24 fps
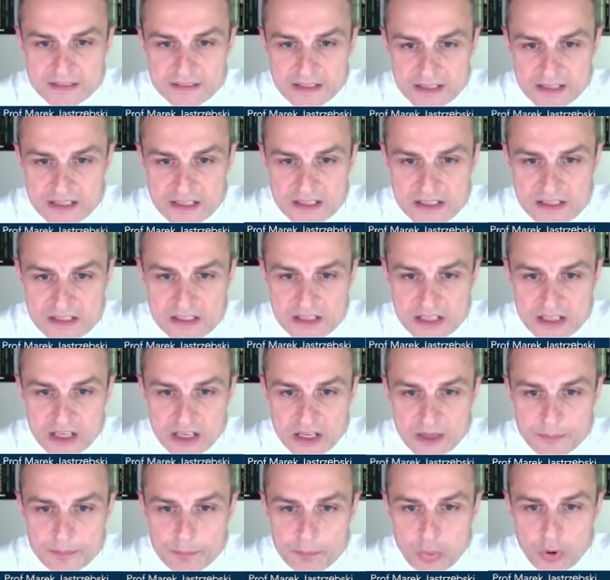that is
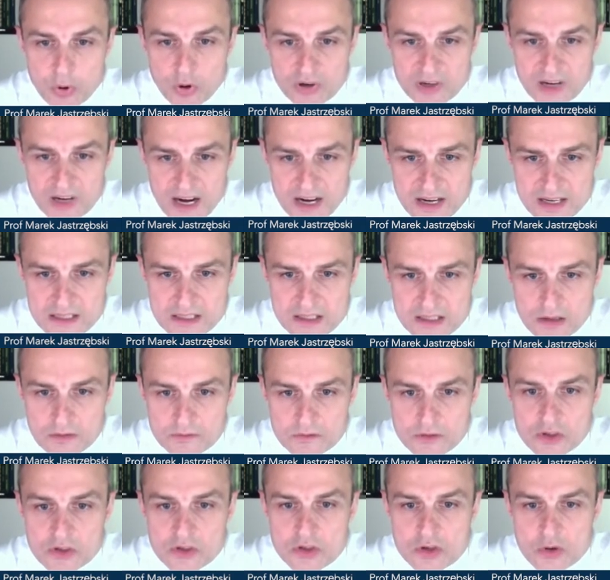the polarity
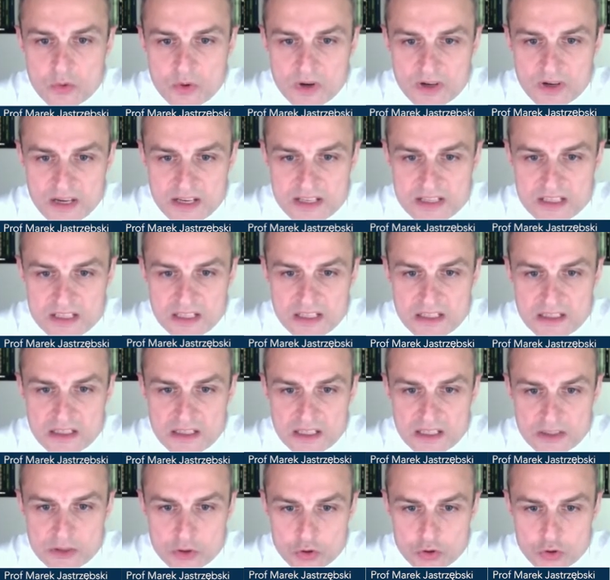of the QRS
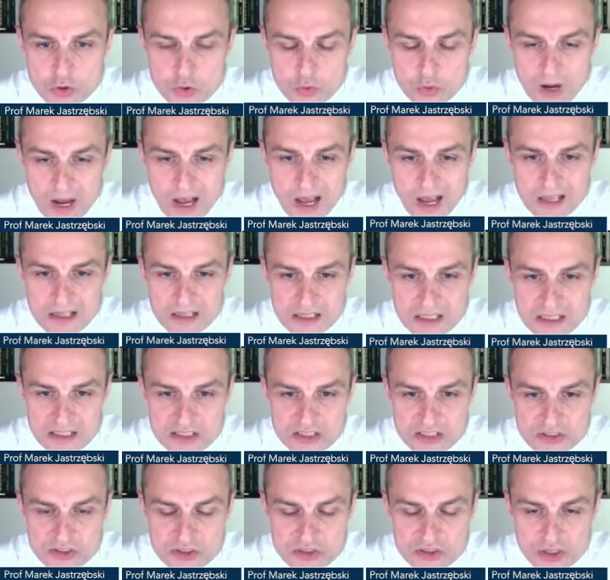in lead 2 and
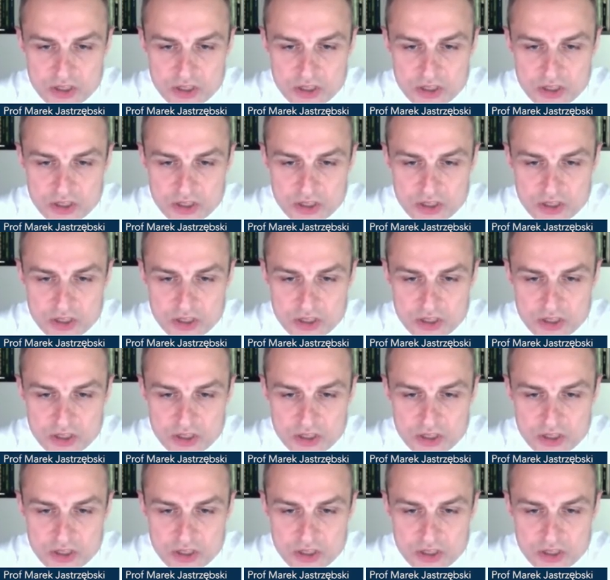lead